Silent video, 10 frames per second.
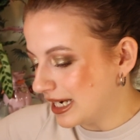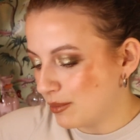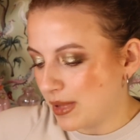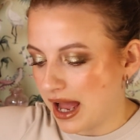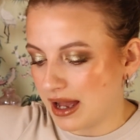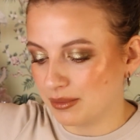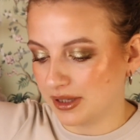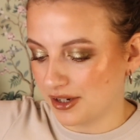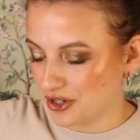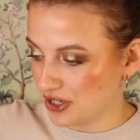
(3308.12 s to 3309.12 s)
Nimya
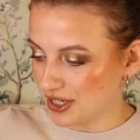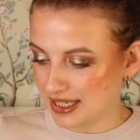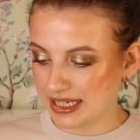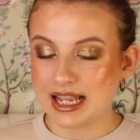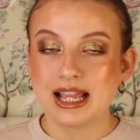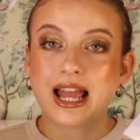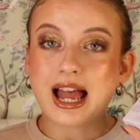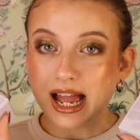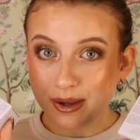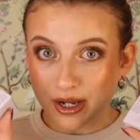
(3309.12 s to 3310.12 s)
blushes.
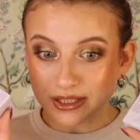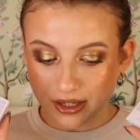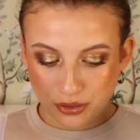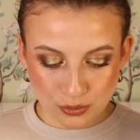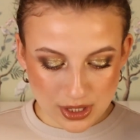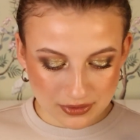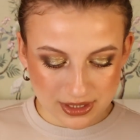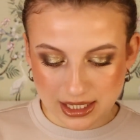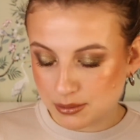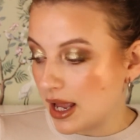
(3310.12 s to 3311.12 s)
I bought 3 of
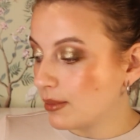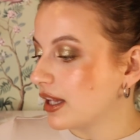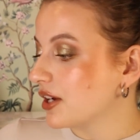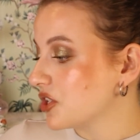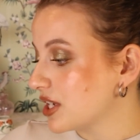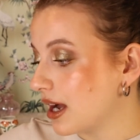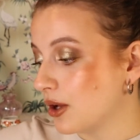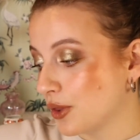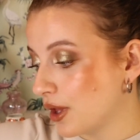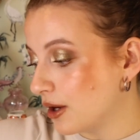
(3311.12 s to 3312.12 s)
the Nimya blushes,
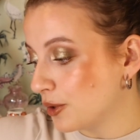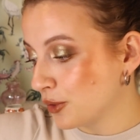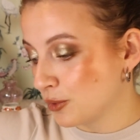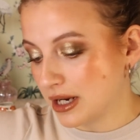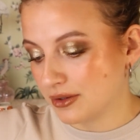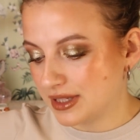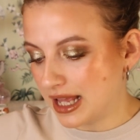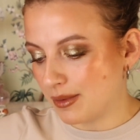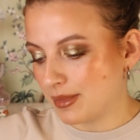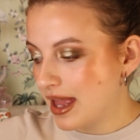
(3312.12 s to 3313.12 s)
all 3 of
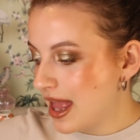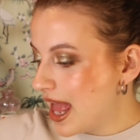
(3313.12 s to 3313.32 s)
them.